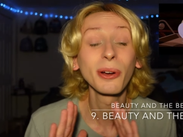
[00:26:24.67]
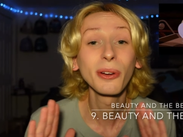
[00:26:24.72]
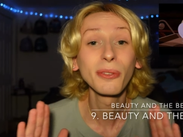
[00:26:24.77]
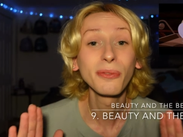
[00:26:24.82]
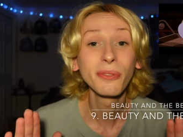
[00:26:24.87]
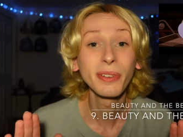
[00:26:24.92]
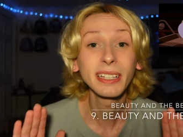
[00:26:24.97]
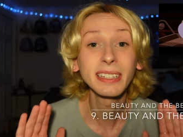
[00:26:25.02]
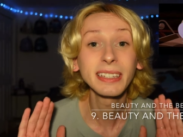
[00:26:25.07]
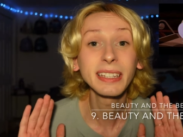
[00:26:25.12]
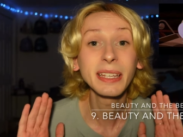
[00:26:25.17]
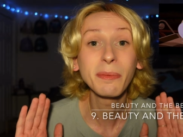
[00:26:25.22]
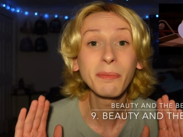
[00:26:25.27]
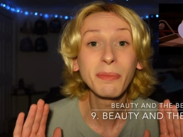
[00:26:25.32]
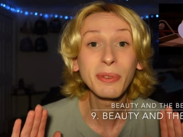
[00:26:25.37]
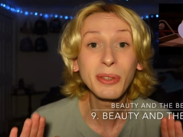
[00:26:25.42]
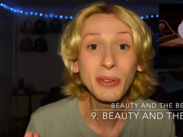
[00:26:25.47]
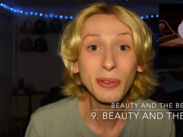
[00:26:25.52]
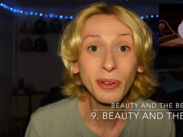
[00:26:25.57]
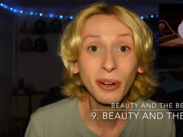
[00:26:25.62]
perfectly
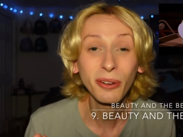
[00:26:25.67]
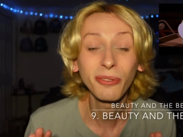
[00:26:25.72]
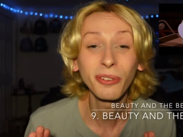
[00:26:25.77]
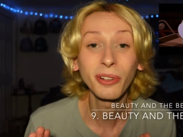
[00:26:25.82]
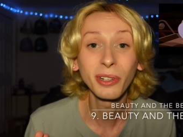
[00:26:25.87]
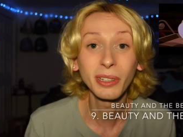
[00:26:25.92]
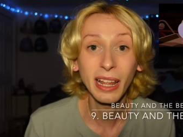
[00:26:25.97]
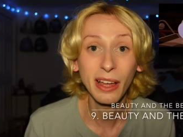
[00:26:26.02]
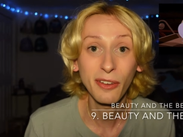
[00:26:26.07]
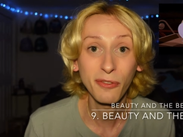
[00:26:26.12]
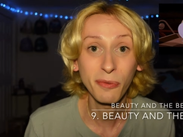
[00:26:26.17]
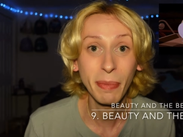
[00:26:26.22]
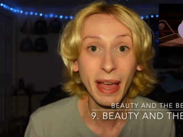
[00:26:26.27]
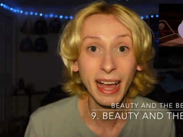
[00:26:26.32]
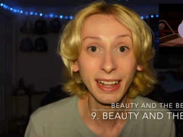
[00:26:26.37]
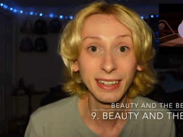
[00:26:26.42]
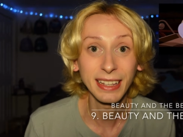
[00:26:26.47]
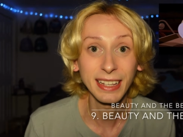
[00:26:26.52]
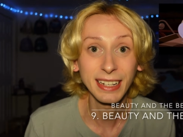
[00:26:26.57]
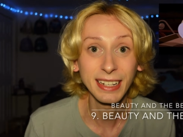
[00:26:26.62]
beautiful love
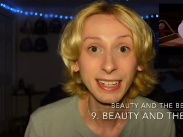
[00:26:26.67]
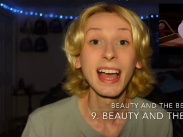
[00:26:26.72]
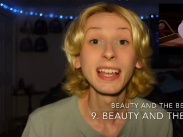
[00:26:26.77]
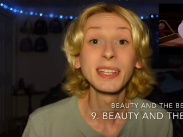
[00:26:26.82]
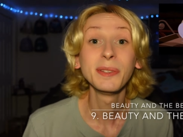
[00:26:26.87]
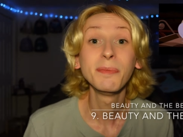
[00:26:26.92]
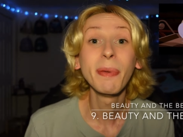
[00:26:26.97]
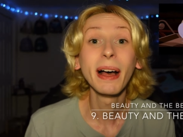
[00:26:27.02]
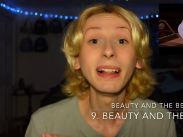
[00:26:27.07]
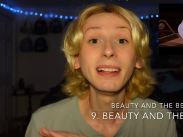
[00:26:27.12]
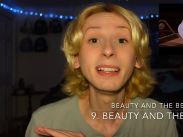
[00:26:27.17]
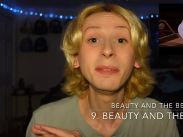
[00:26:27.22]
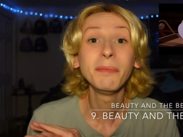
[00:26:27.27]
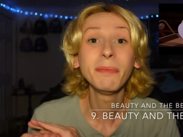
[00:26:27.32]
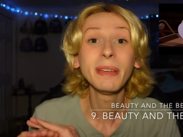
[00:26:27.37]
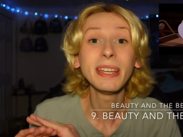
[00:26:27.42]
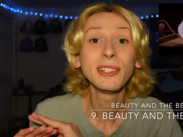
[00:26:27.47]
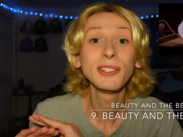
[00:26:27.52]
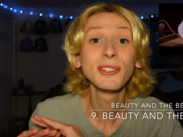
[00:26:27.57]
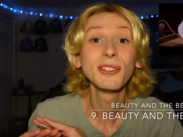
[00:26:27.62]
ballad as Belle and
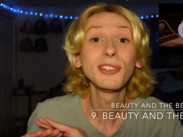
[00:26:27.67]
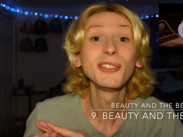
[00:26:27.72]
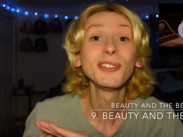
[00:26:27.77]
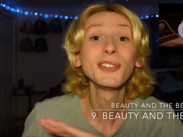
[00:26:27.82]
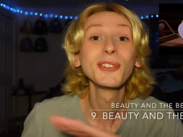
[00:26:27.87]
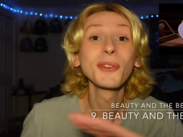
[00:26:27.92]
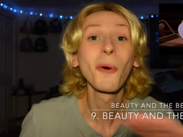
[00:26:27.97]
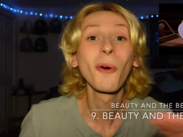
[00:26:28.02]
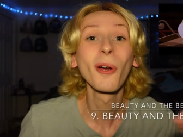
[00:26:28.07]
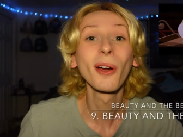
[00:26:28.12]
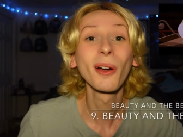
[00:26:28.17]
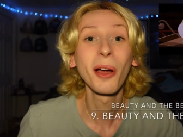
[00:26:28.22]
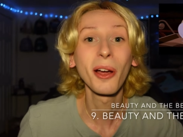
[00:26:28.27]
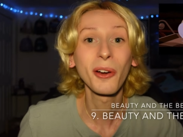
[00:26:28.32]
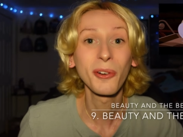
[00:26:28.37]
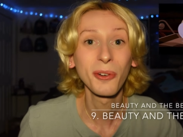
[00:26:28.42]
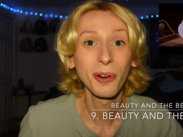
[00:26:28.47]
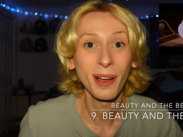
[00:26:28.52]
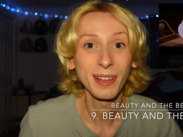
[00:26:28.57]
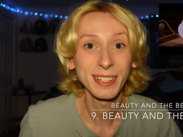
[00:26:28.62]
Beast soar
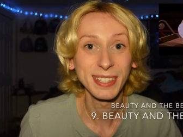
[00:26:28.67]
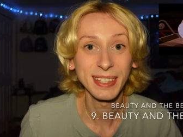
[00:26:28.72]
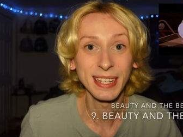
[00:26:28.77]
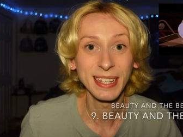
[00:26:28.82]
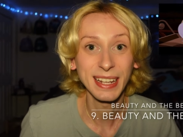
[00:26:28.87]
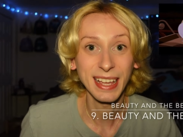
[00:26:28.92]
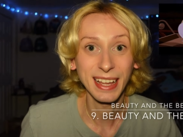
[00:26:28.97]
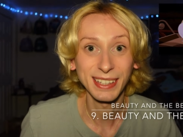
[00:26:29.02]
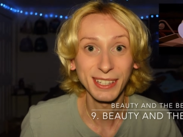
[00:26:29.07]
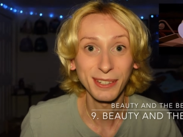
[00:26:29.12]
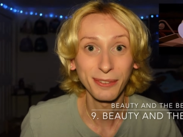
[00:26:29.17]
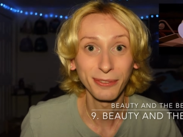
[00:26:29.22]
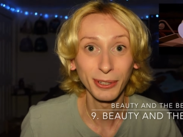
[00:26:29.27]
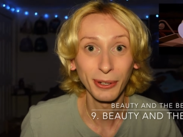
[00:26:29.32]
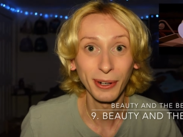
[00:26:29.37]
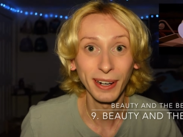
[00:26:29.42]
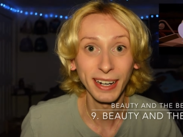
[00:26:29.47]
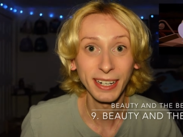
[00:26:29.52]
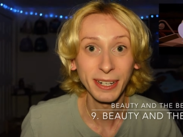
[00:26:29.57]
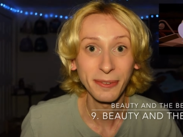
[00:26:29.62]
across the dance
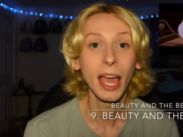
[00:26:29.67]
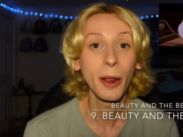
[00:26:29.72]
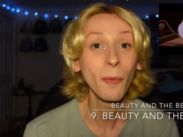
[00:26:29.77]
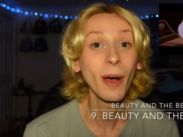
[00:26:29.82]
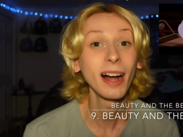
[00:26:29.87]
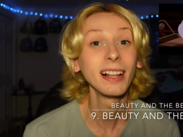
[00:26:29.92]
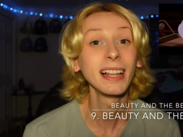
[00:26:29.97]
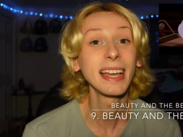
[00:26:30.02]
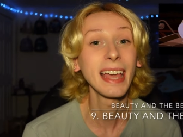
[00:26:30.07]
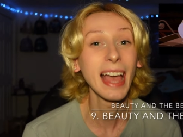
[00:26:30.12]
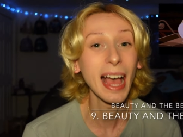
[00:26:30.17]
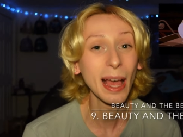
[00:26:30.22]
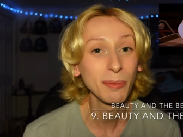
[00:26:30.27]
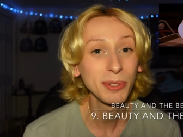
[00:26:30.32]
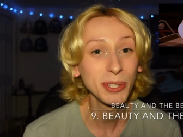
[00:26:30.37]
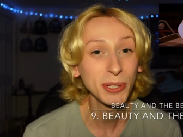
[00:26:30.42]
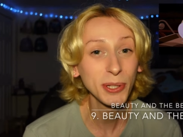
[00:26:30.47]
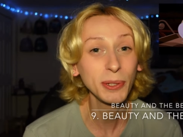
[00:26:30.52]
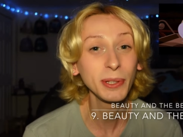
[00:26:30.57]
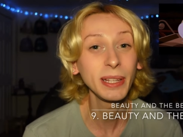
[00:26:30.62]
floor. And while I
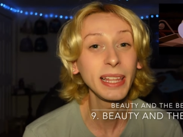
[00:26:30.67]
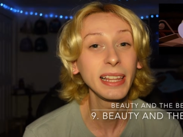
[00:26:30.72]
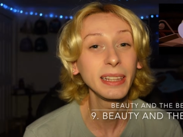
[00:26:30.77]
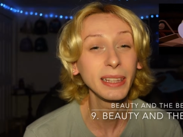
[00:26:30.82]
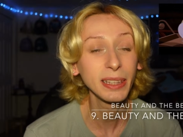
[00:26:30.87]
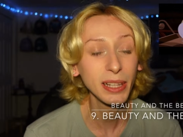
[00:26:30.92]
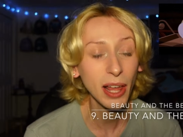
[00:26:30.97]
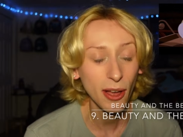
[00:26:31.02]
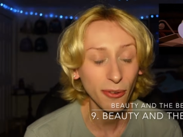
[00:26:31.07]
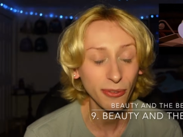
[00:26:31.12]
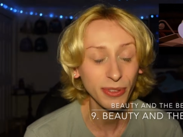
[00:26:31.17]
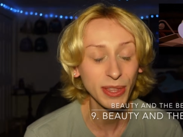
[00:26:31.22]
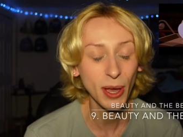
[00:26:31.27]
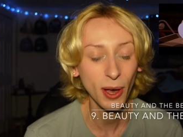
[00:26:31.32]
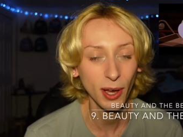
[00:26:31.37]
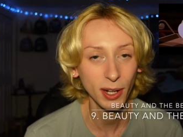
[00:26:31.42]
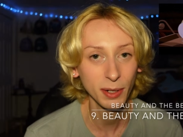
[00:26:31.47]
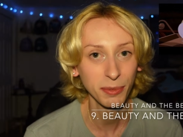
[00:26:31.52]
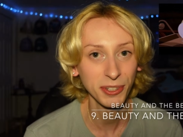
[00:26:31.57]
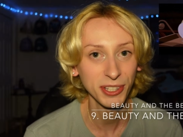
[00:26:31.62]
absolutely love the
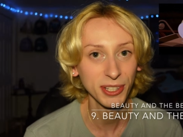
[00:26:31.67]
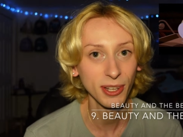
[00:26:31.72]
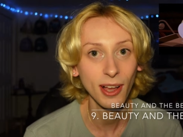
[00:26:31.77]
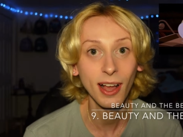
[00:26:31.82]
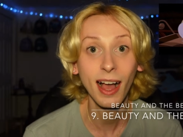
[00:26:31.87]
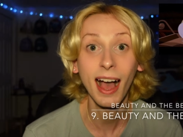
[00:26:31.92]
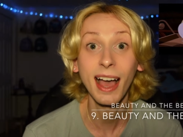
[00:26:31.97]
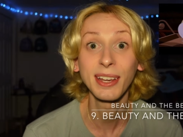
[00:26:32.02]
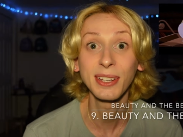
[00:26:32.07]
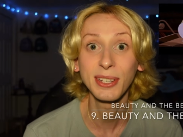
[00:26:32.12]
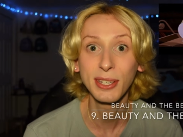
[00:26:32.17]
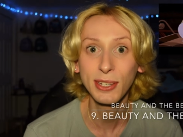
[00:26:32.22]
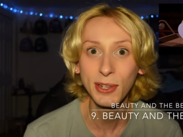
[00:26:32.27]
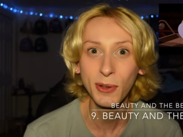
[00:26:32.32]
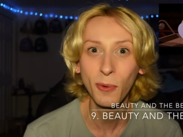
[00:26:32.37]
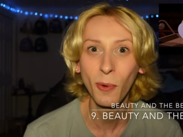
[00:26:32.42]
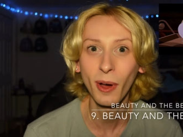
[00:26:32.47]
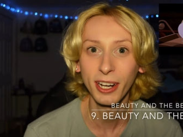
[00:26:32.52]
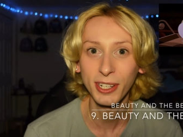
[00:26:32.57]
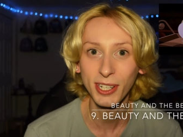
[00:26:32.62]
audible song, I
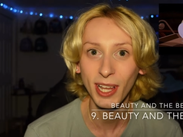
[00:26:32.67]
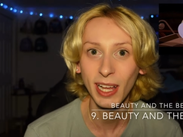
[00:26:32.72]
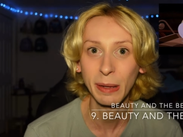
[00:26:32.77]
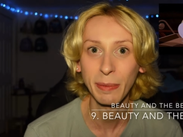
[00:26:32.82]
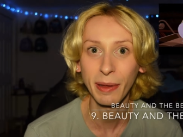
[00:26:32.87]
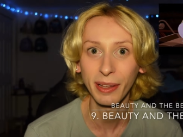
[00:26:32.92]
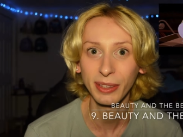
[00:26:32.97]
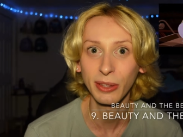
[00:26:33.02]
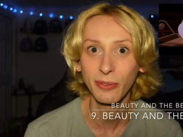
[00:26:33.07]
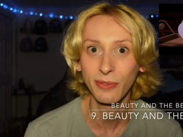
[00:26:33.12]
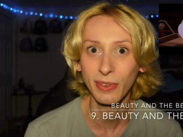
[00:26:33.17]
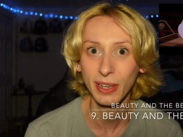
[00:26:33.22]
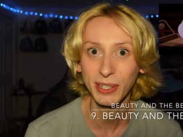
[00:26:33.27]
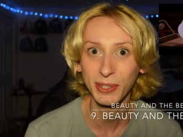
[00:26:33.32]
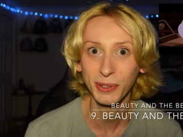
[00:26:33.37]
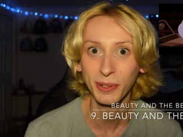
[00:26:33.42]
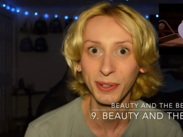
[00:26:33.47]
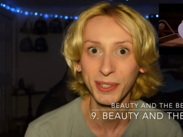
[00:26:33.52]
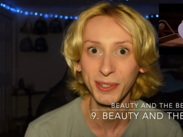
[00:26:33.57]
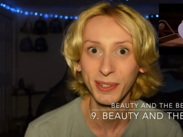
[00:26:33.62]
do want to talk about the
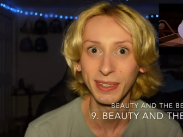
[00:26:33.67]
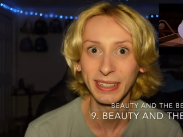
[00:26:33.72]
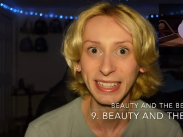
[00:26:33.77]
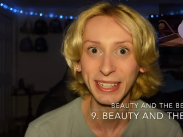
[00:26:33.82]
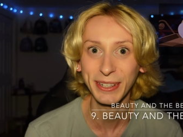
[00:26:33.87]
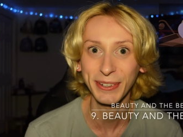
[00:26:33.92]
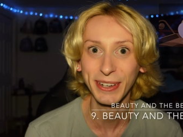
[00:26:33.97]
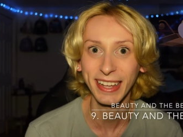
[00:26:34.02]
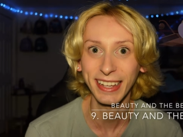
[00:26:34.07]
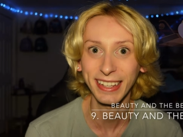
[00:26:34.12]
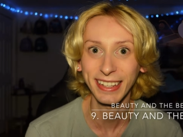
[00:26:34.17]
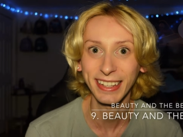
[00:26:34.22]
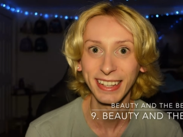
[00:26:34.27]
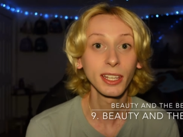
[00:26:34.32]
visuals really quick,